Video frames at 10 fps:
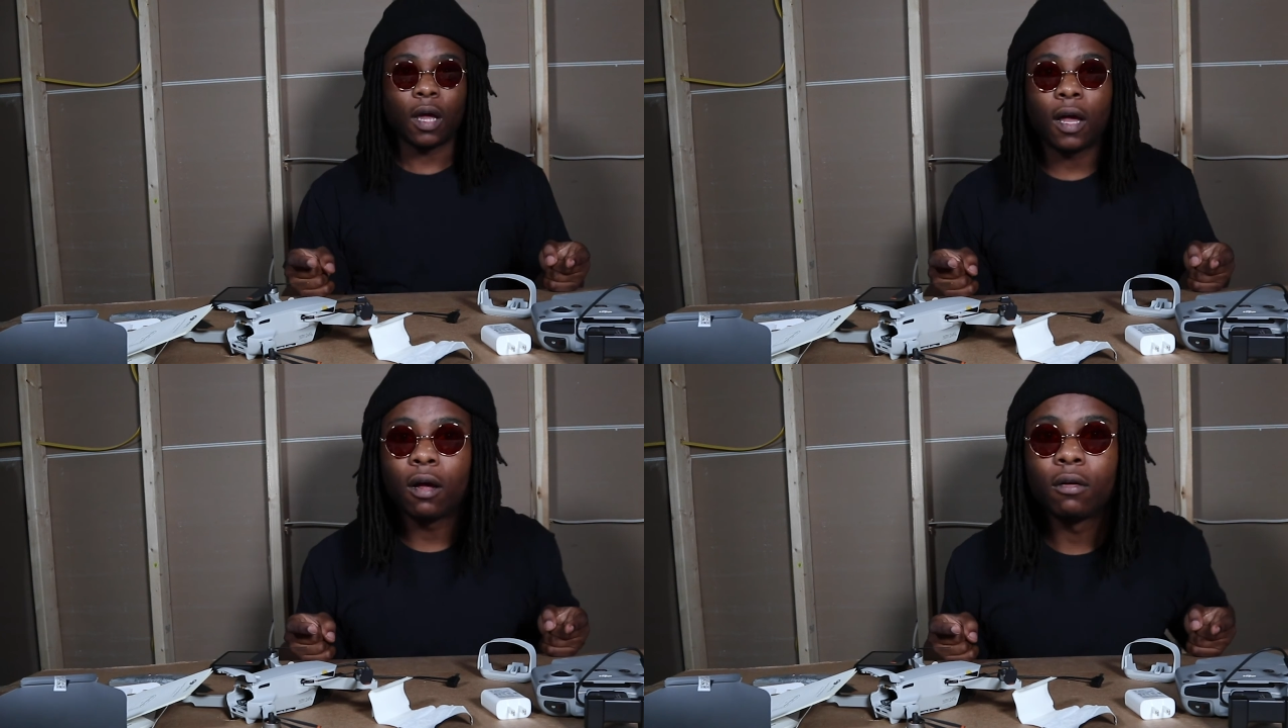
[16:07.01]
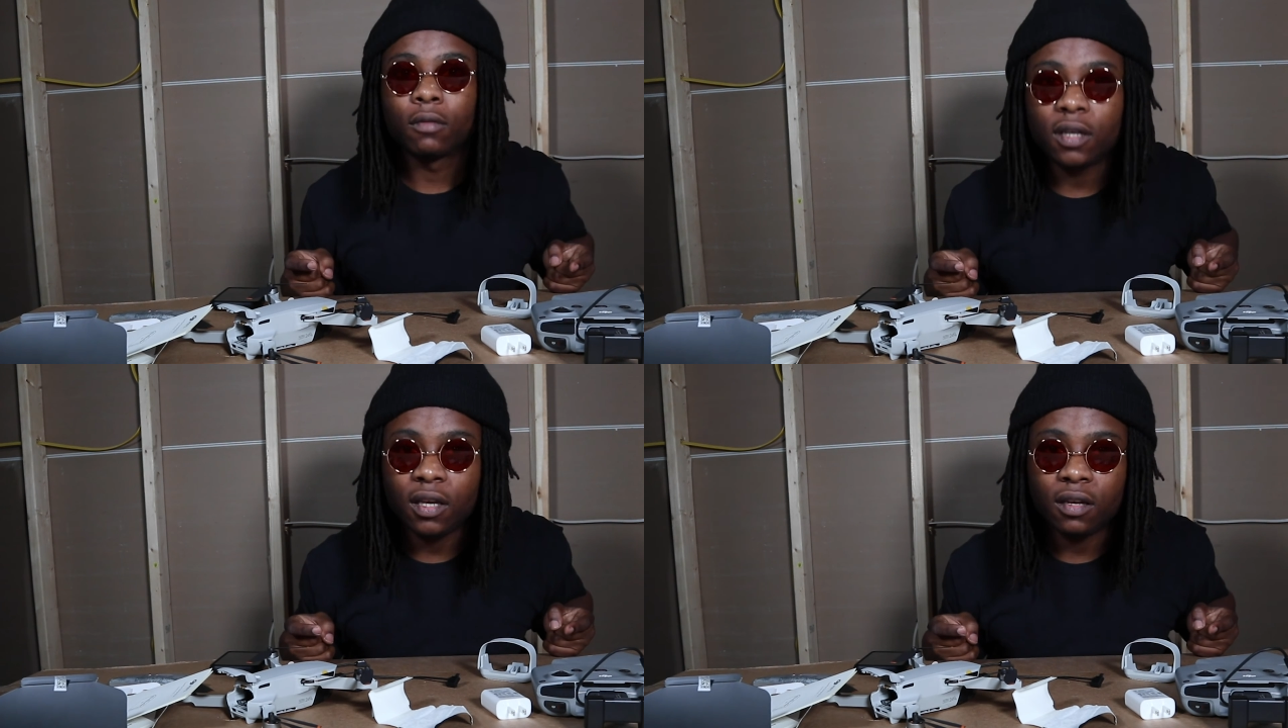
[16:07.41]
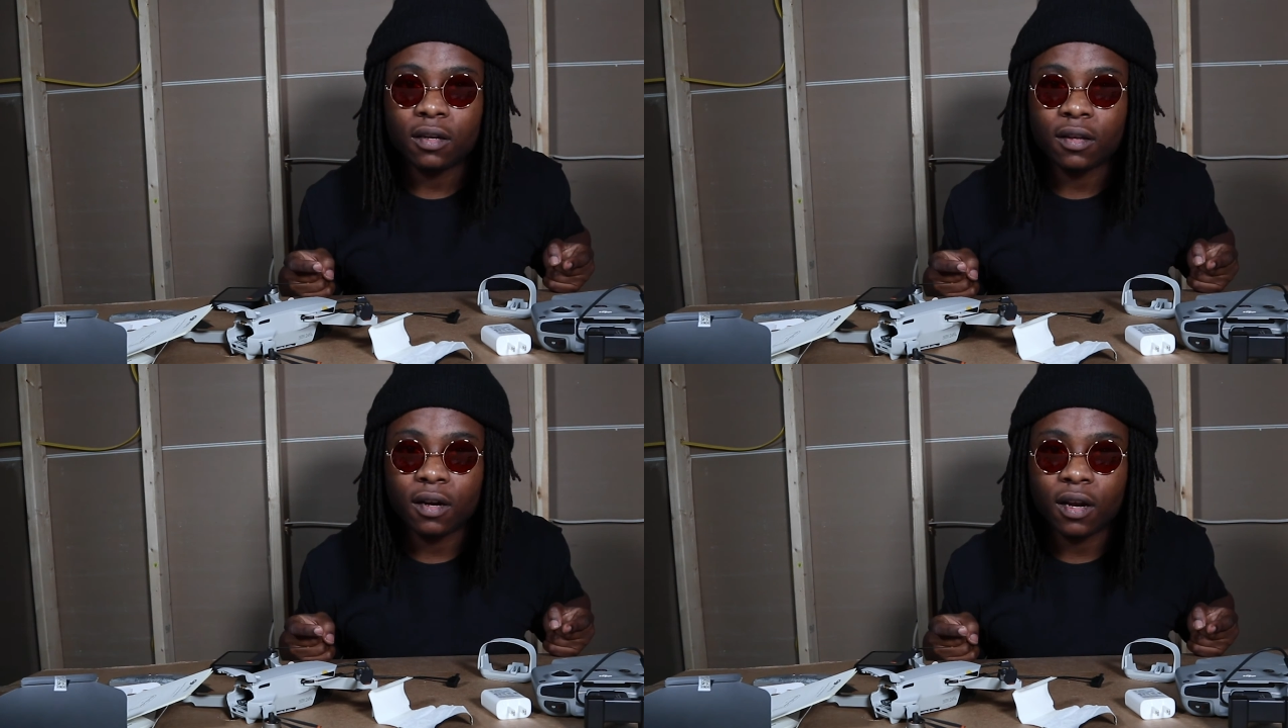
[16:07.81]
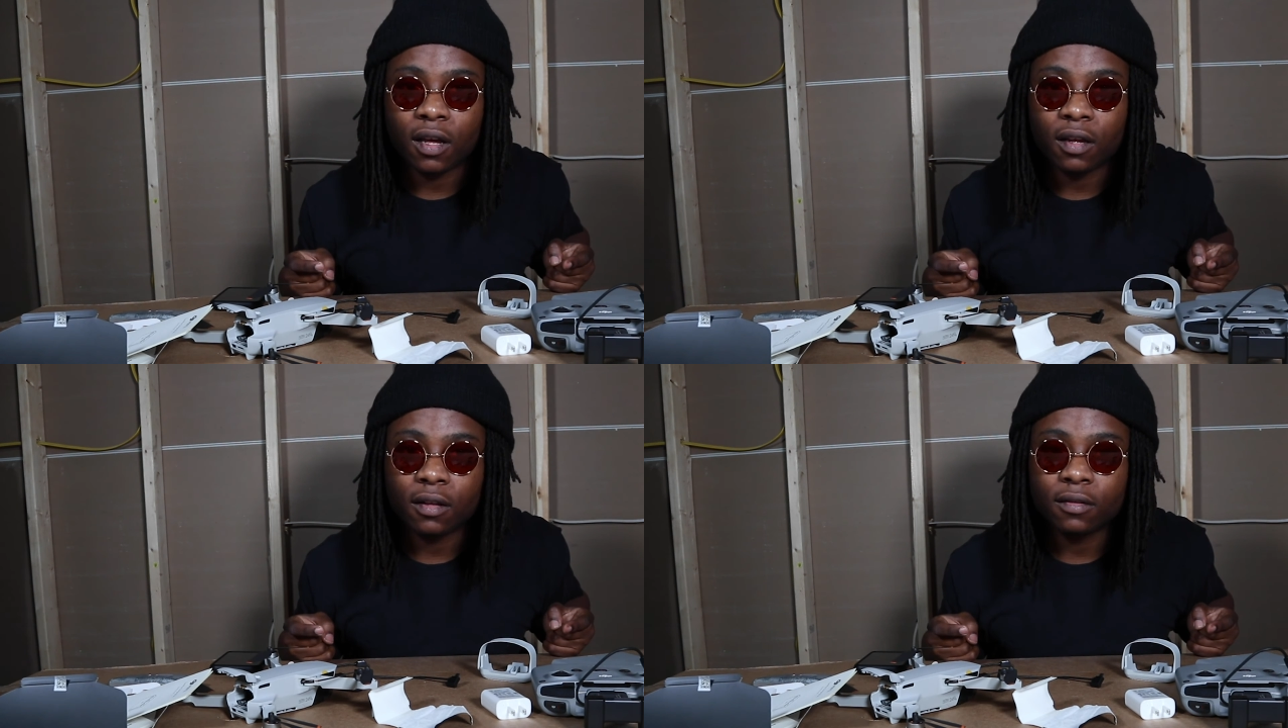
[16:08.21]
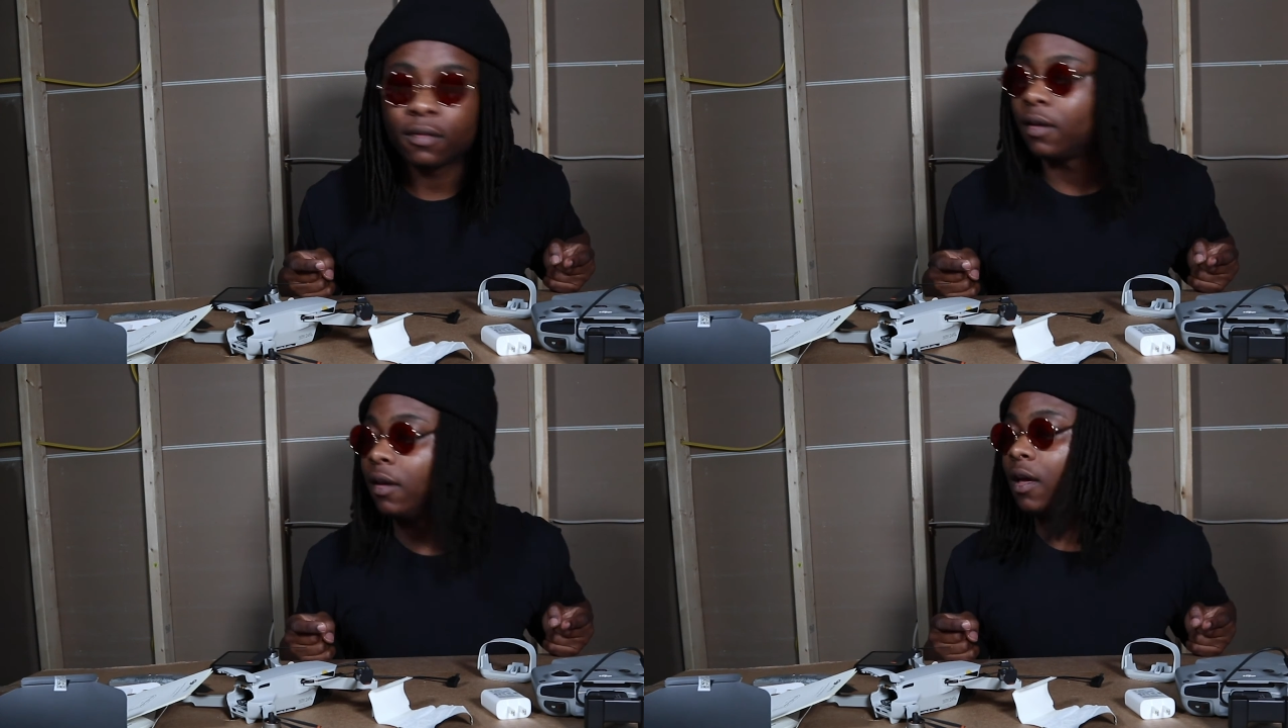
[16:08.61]
I don't need none of that.
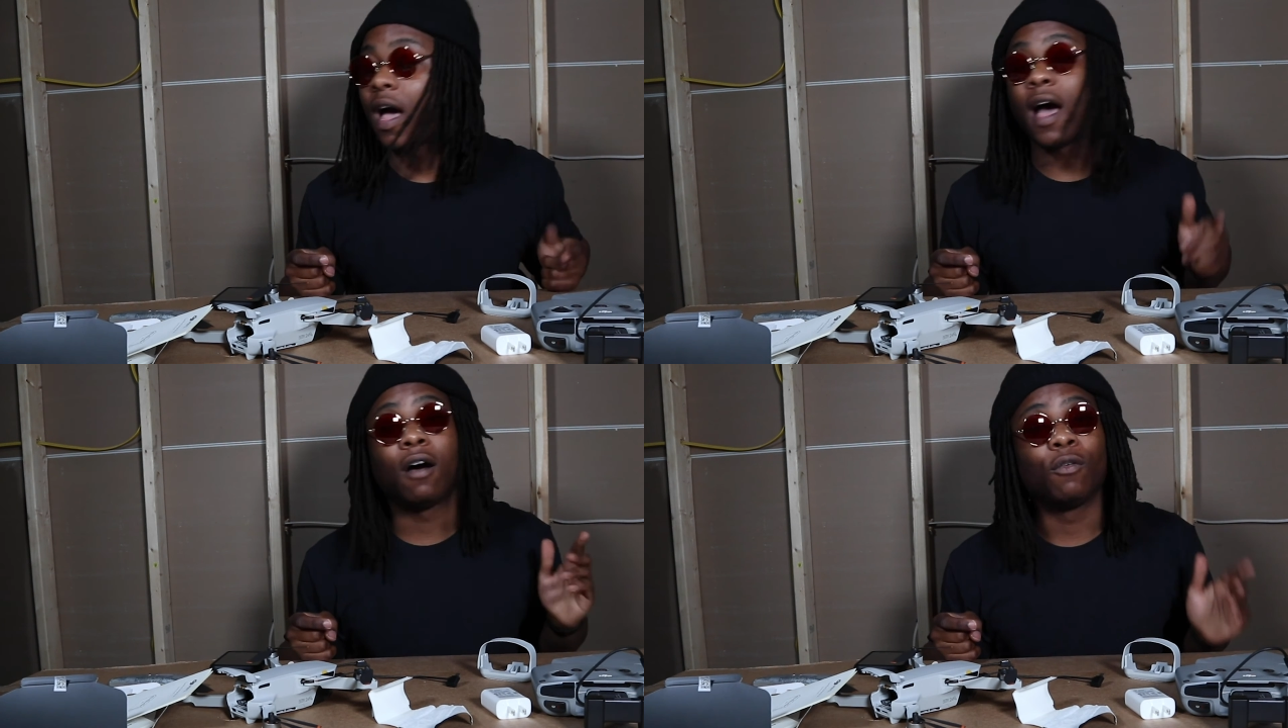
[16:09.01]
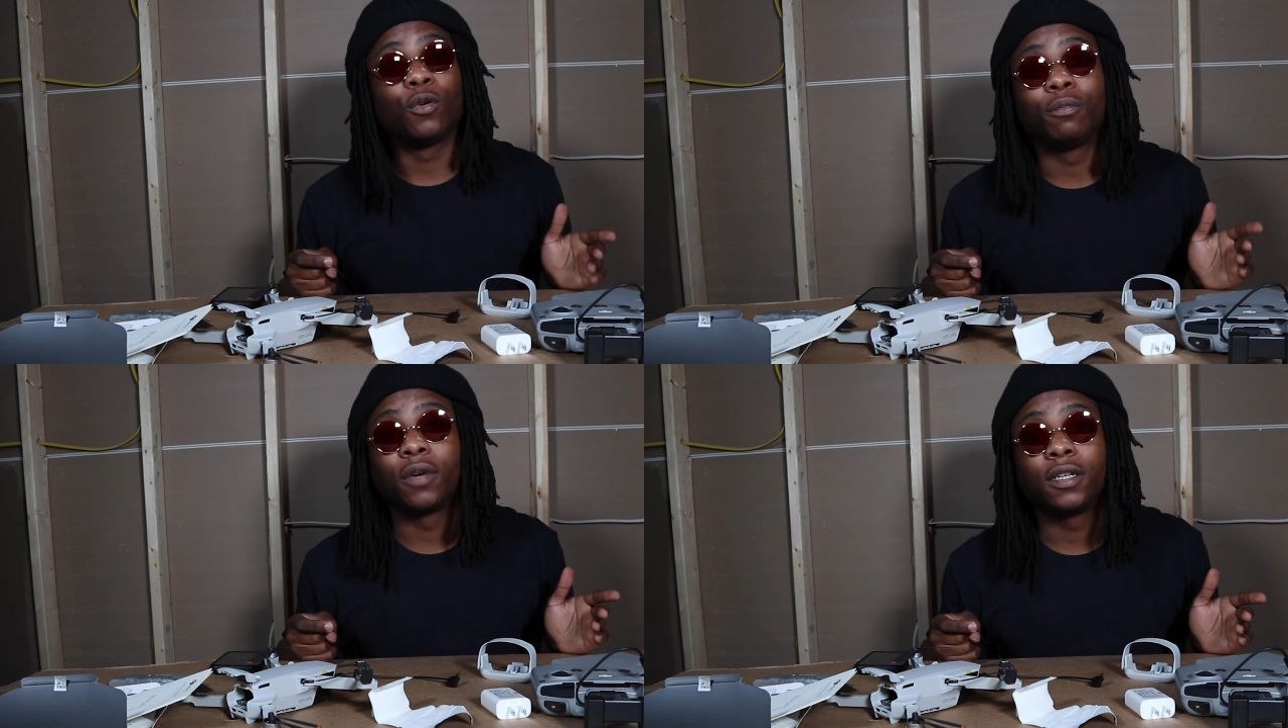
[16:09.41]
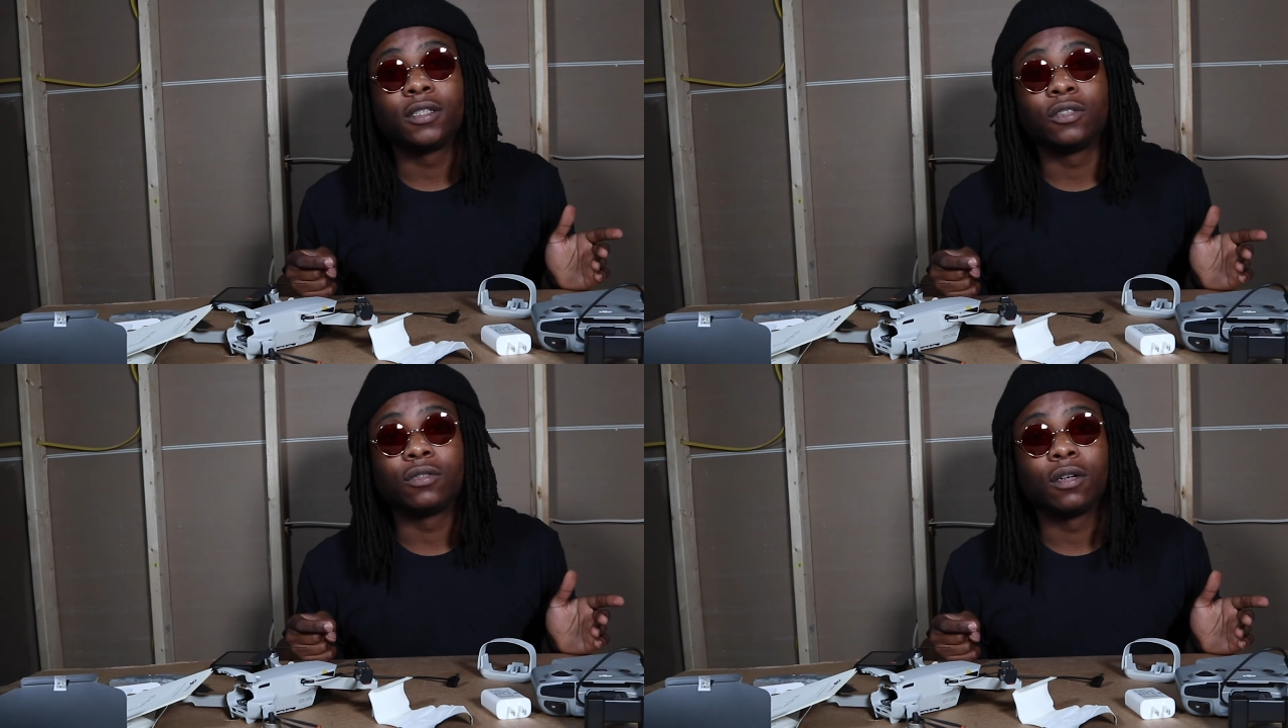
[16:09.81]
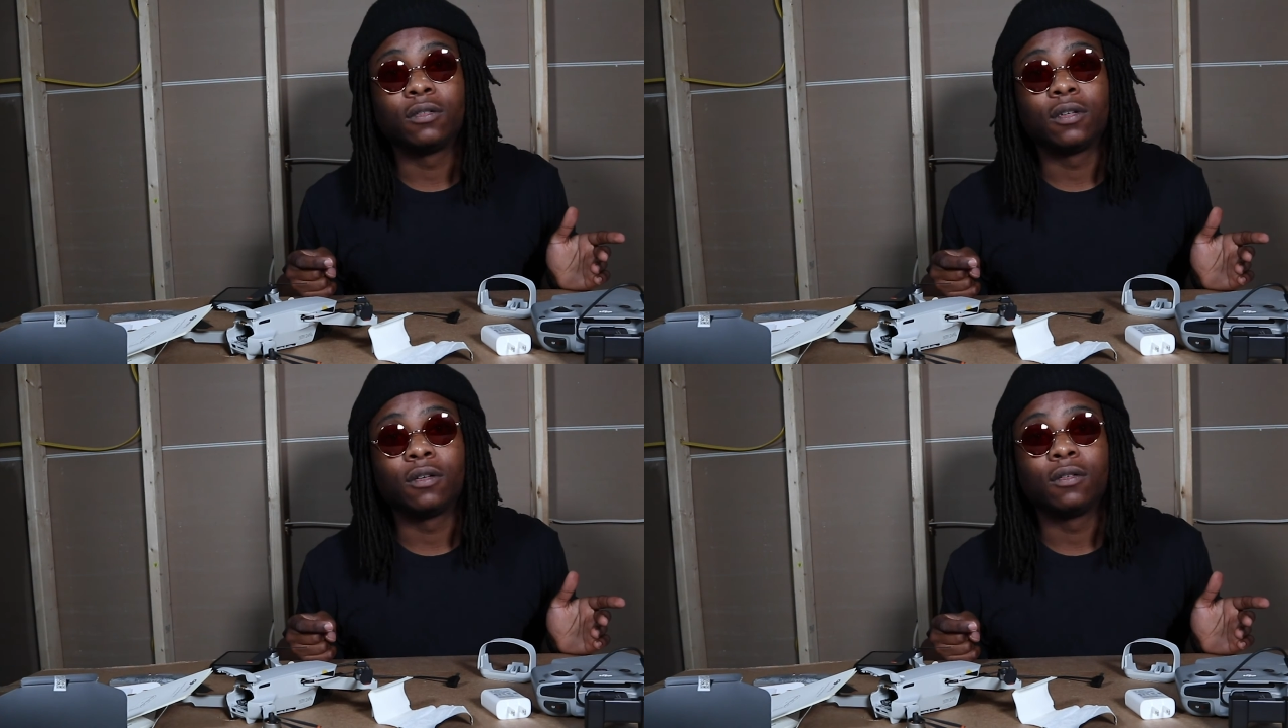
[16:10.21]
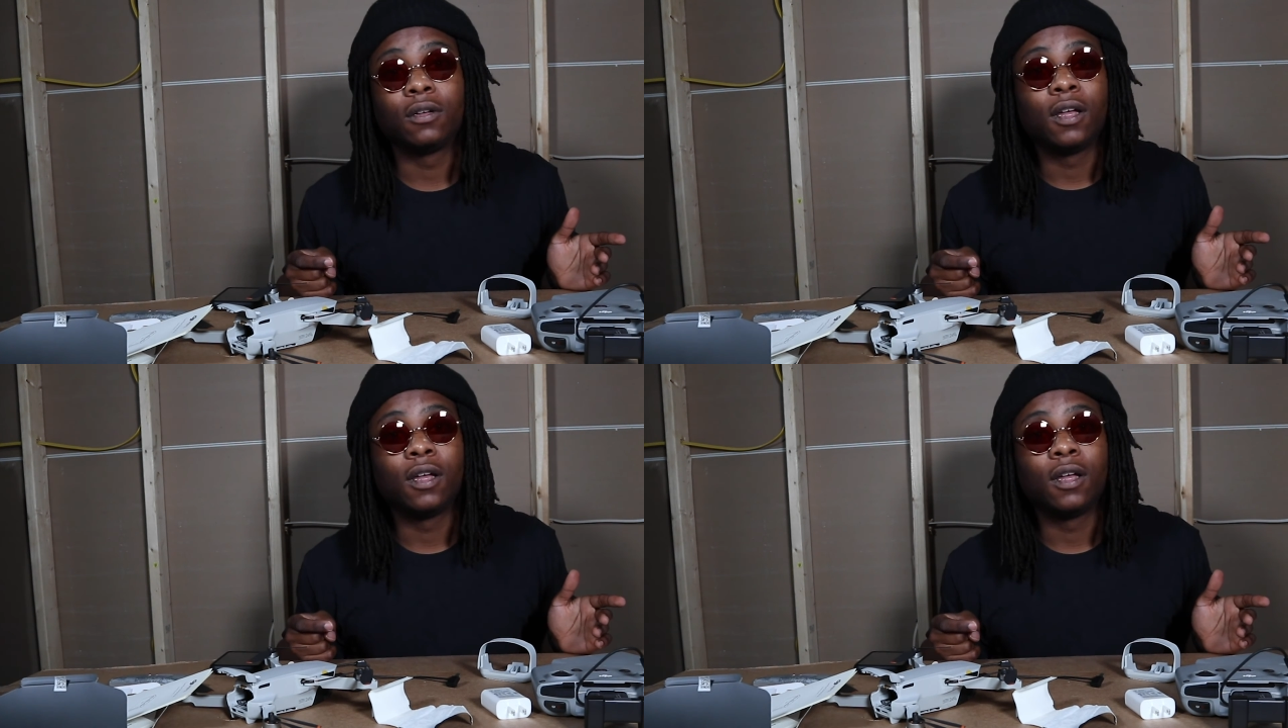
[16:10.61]
I don't want to break this drone, though.